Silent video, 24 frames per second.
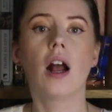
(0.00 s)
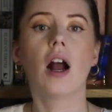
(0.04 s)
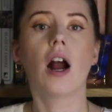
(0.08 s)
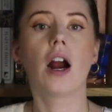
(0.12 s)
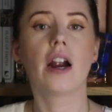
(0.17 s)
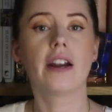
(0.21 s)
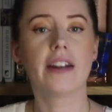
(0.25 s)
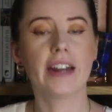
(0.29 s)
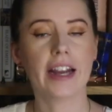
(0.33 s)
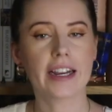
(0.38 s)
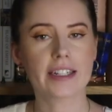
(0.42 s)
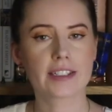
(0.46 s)

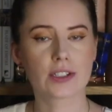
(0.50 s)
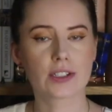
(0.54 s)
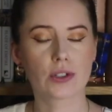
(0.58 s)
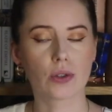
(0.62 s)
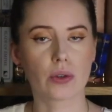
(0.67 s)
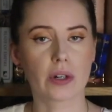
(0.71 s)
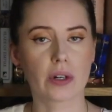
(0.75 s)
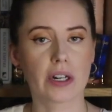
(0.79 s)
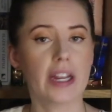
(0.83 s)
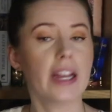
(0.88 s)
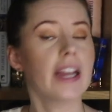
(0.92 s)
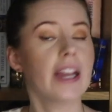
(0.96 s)
Our next
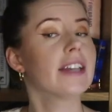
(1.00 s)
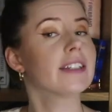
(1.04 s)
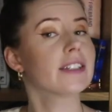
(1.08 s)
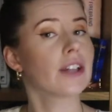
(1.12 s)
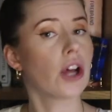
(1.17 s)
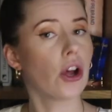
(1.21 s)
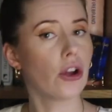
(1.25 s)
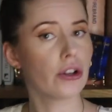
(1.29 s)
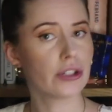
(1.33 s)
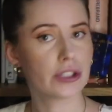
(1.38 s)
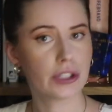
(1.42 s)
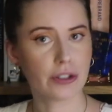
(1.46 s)
story is
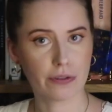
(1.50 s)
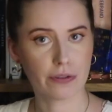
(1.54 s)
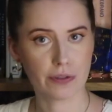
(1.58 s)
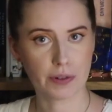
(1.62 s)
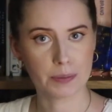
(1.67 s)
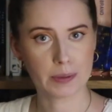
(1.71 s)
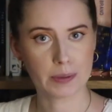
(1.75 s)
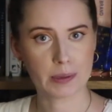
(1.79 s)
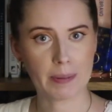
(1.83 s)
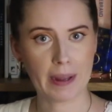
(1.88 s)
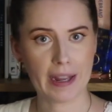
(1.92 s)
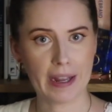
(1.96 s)
also
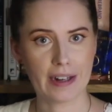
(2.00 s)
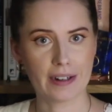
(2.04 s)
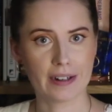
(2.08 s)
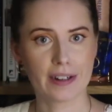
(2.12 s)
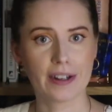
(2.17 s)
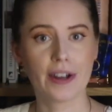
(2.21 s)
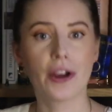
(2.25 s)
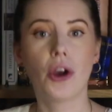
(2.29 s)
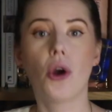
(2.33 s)
from Spain,